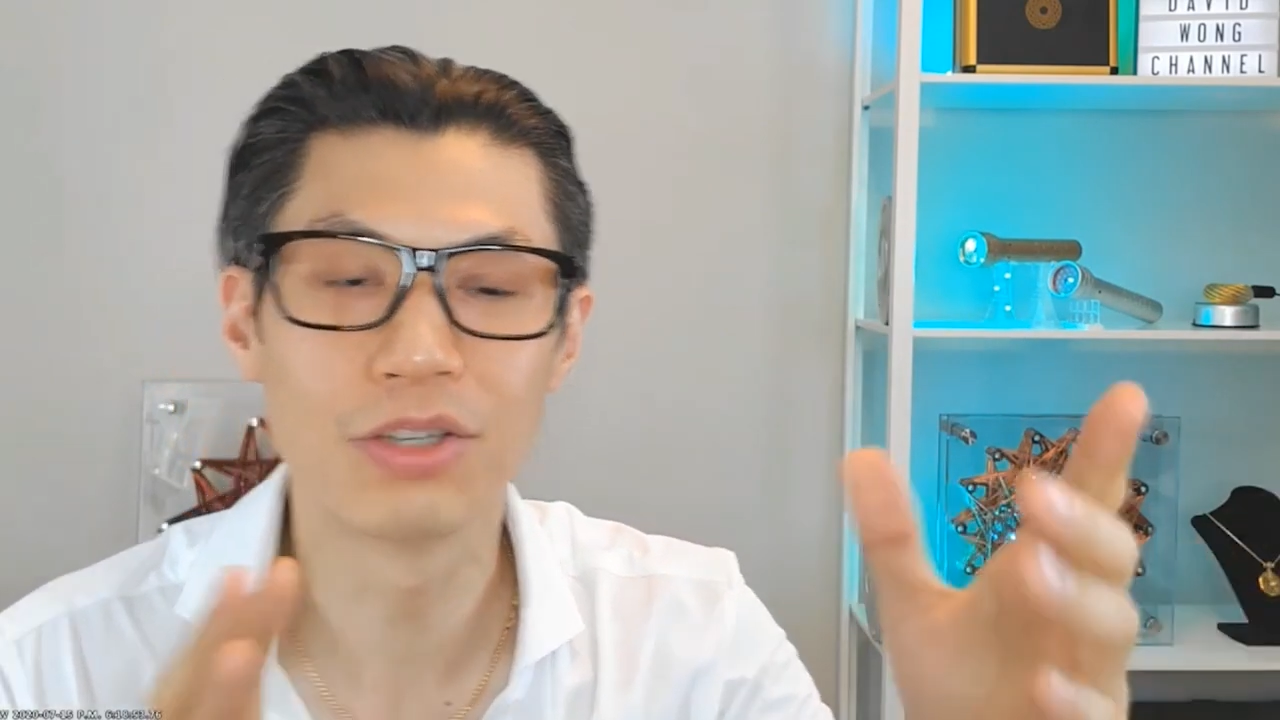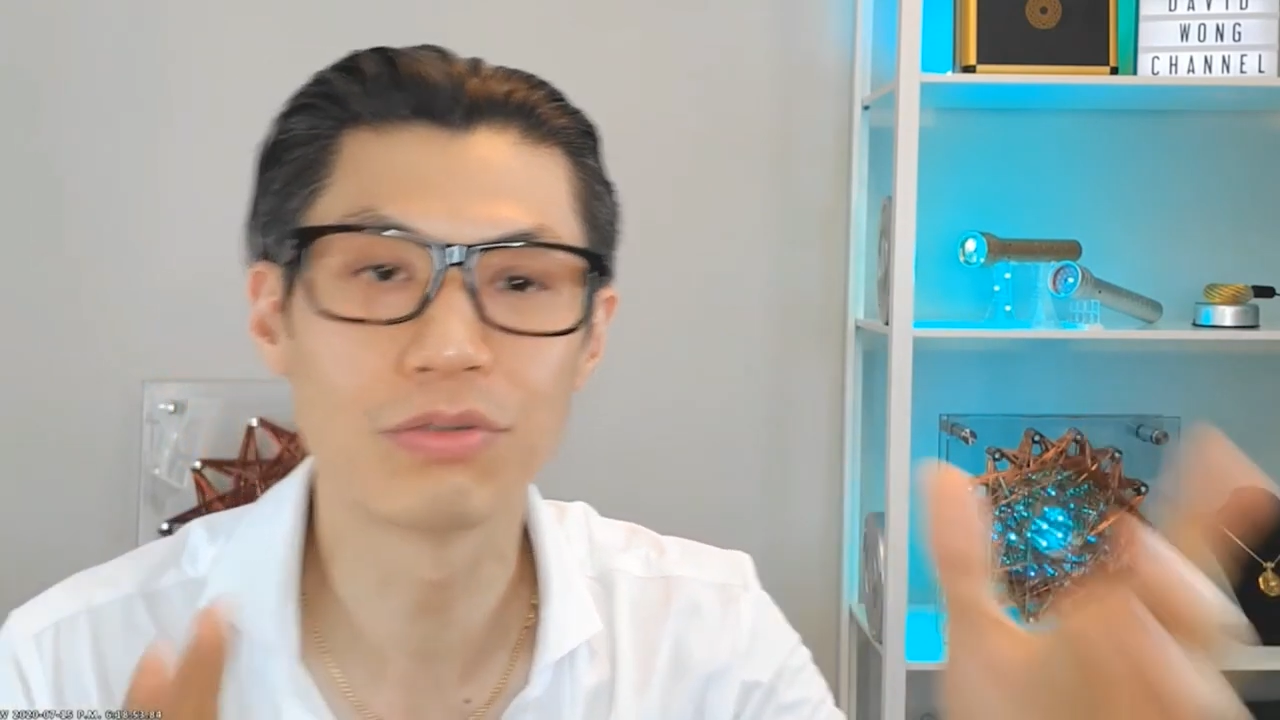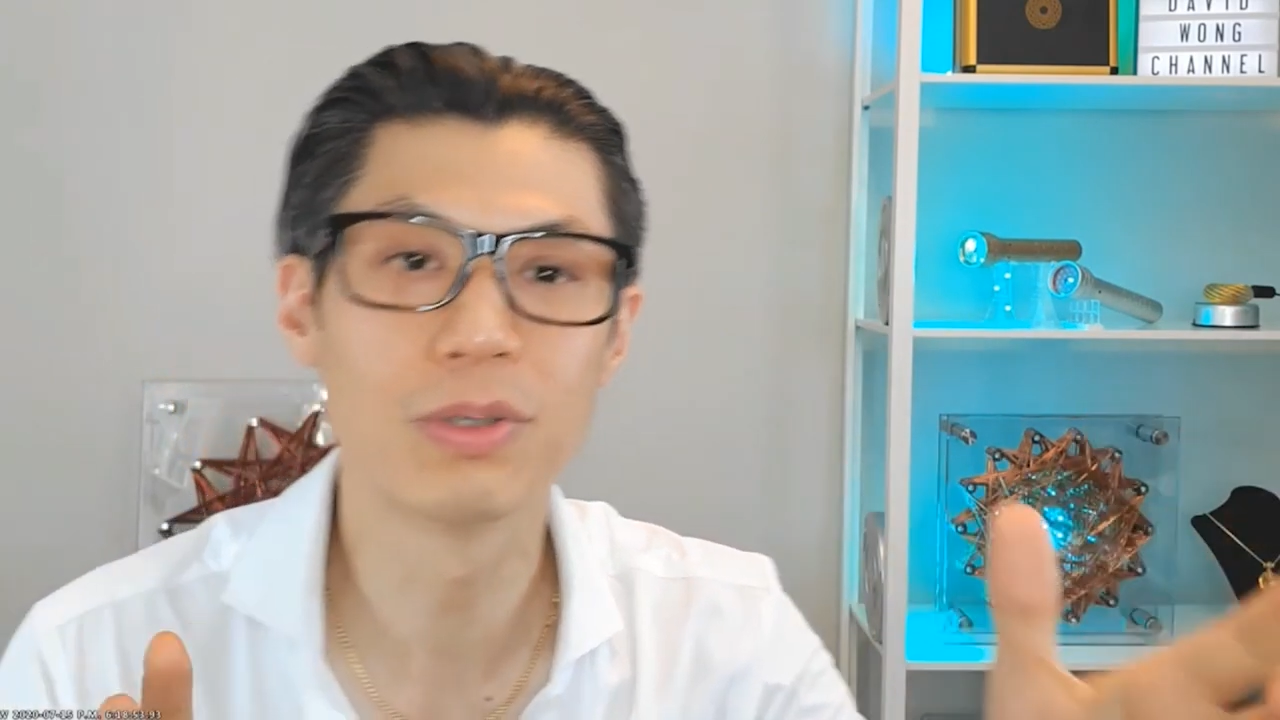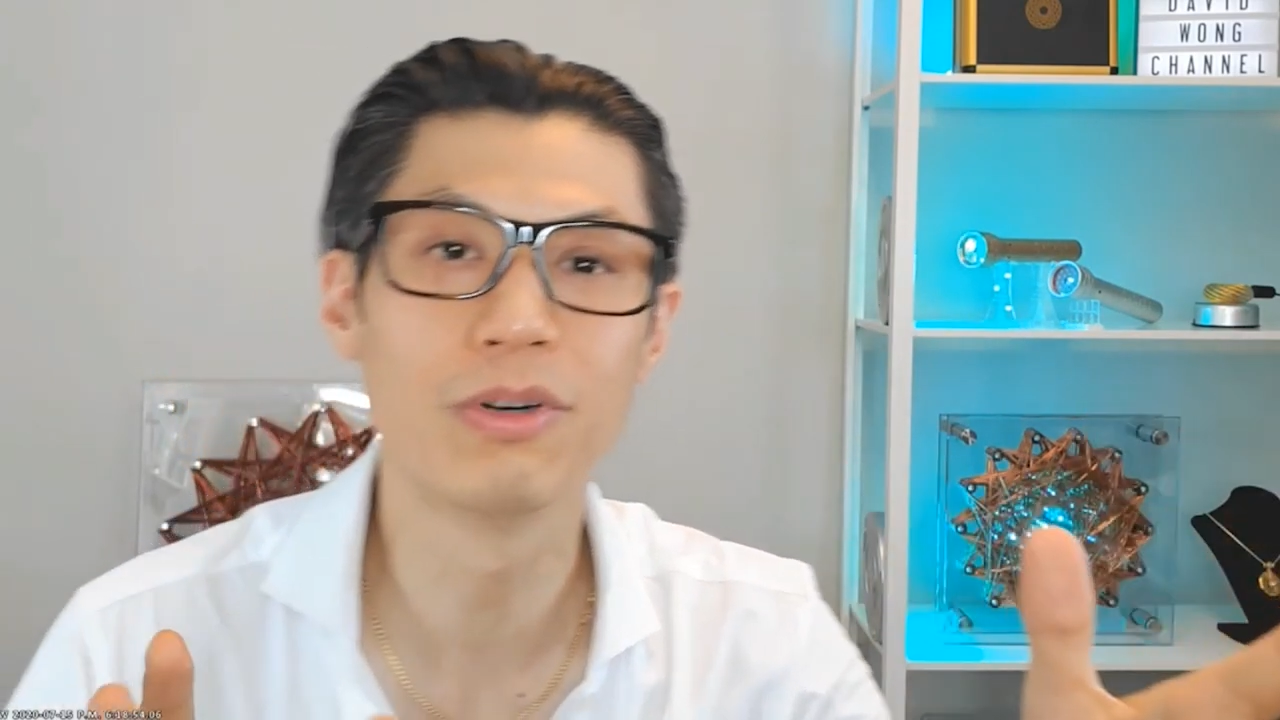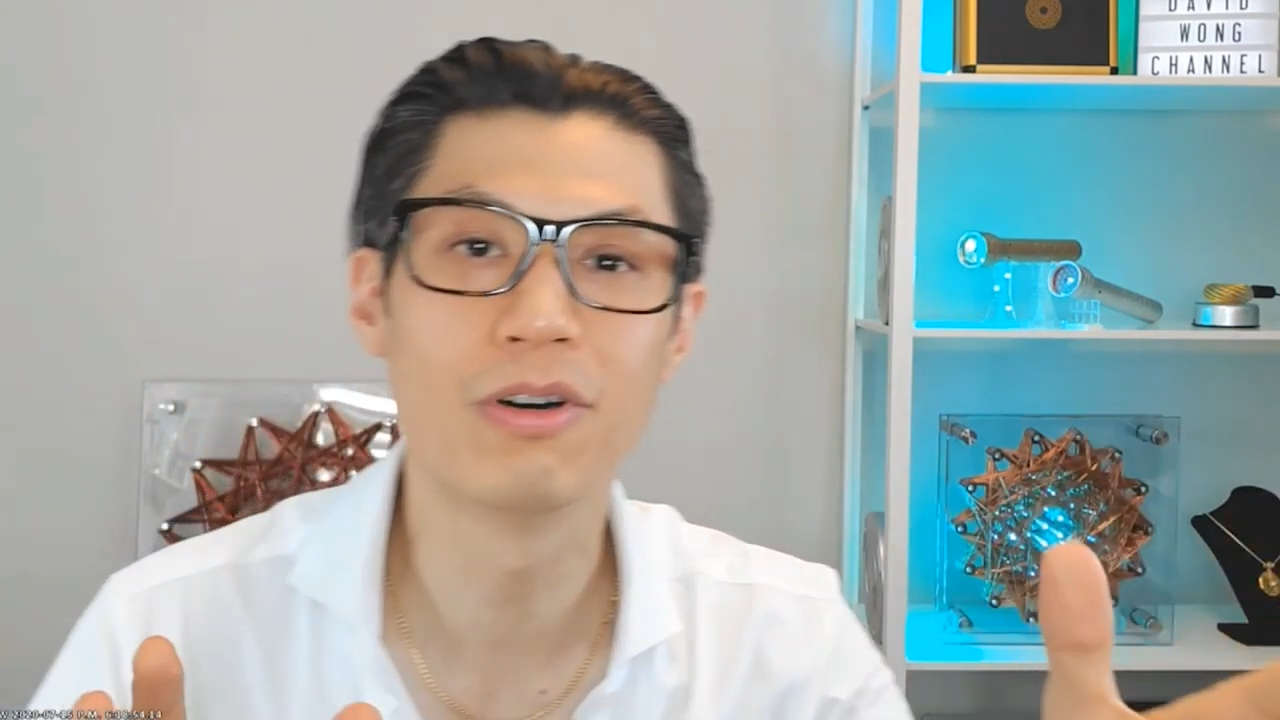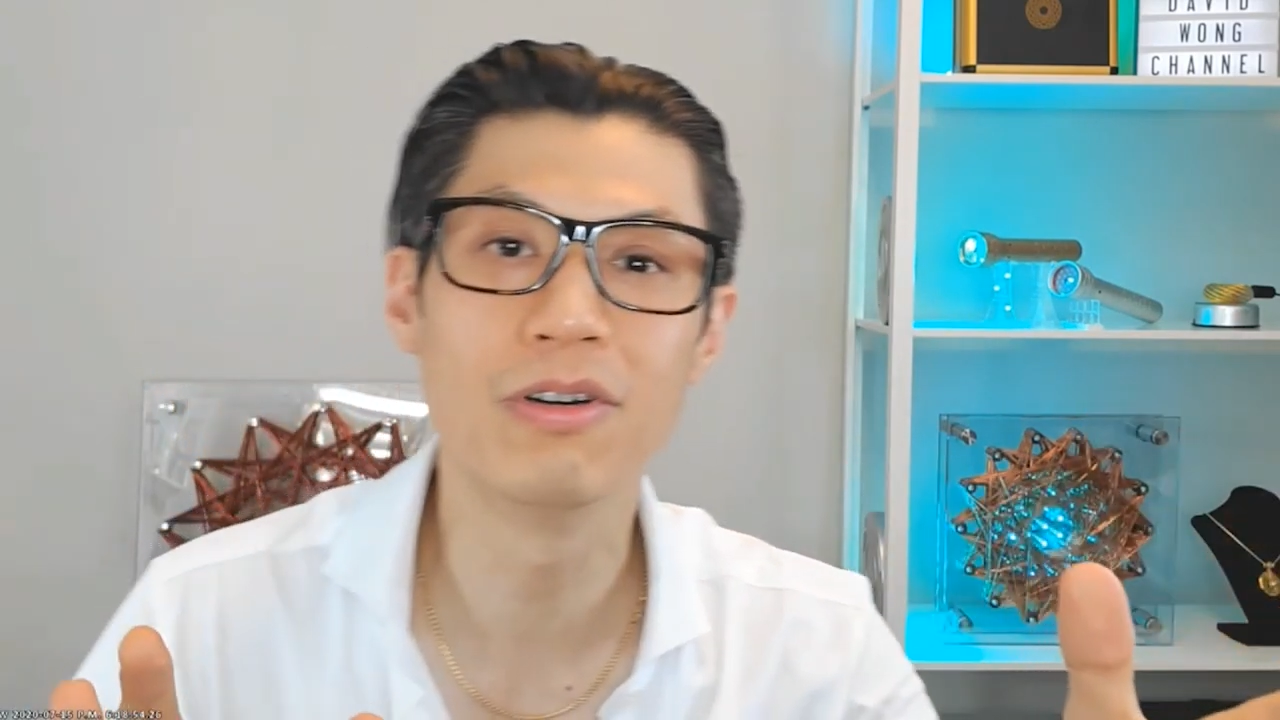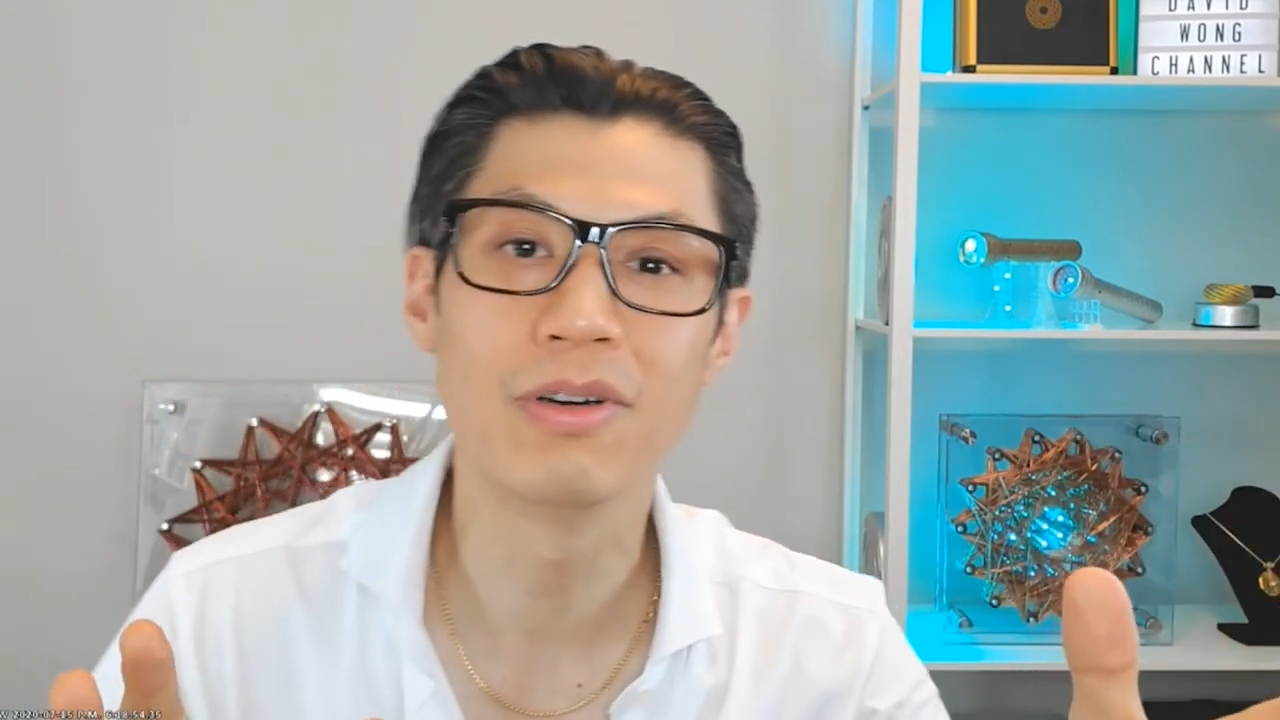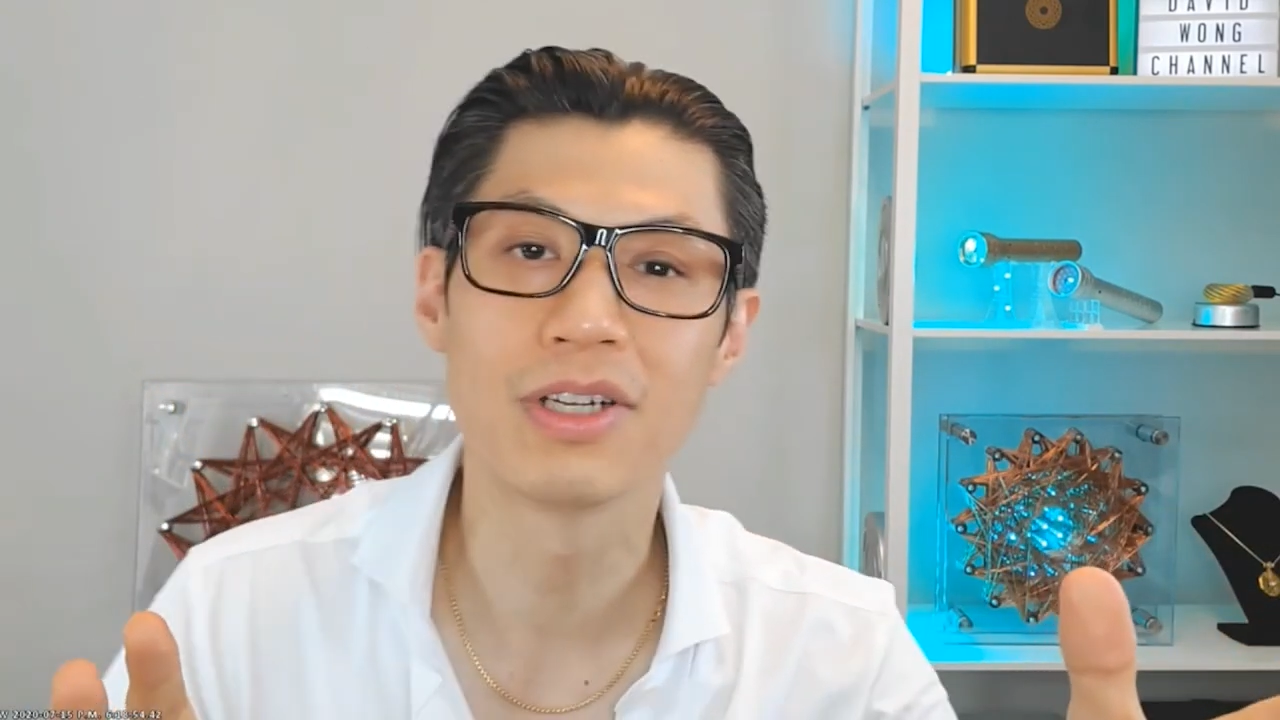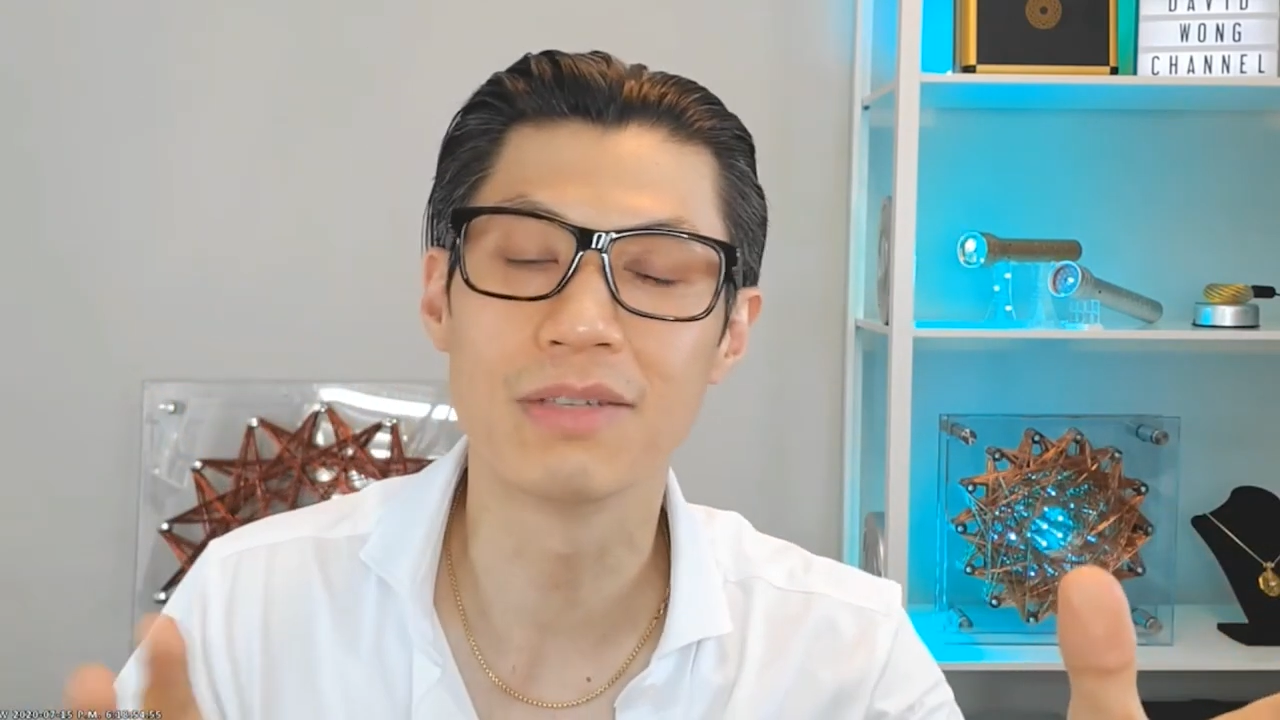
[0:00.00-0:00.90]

measurable,